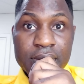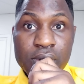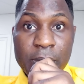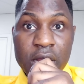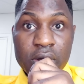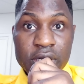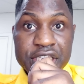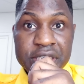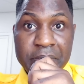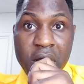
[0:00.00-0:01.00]
Global
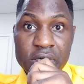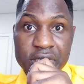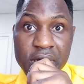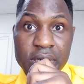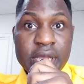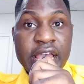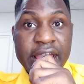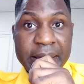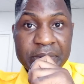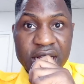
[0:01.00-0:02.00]
College Malta,
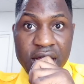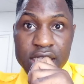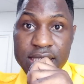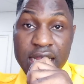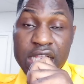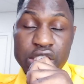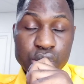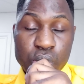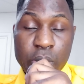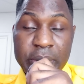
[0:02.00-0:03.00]
MCAS, and
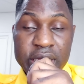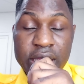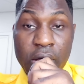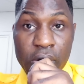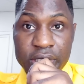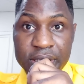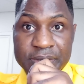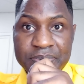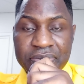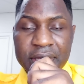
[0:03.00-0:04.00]
so many
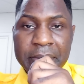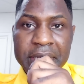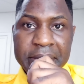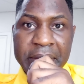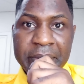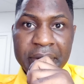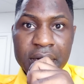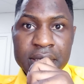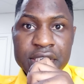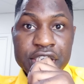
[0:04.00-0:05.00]
others. But
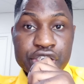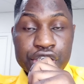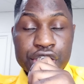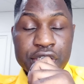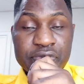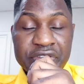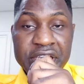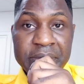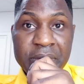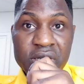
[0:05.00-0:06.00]
remember, the tuition fee
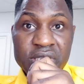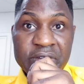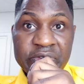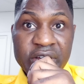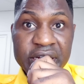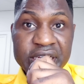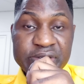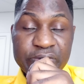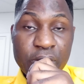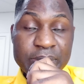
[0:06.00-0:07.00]
in Malta
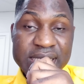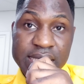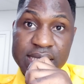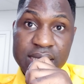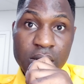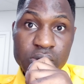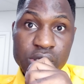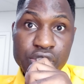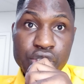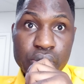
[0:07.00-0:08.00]
varies from
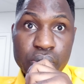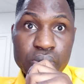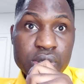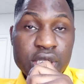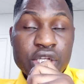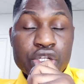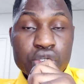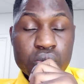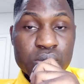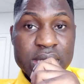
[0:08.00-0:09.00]
6,000 euros
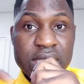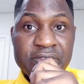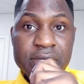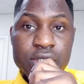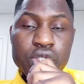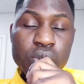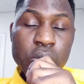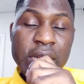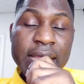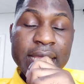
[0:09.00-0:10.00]
through 7 to
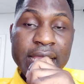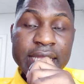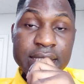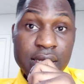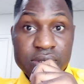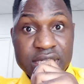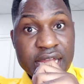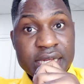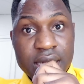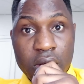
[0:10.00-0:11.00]
like 8,000,
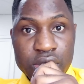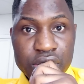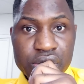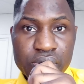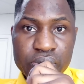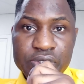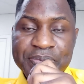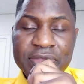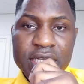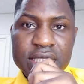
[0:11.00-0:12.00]
9,000
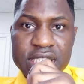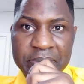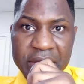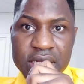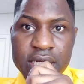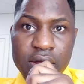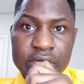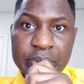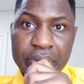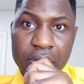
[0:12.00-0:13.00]
euros, depending on
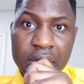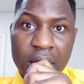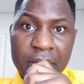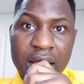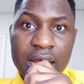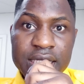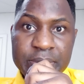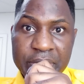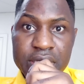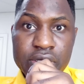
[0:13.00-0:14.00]
the program and
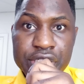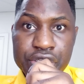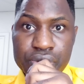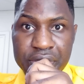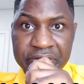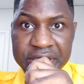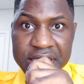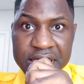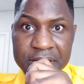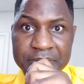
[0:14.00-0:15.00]
depending on the
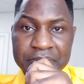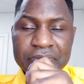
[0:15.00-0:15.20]
university.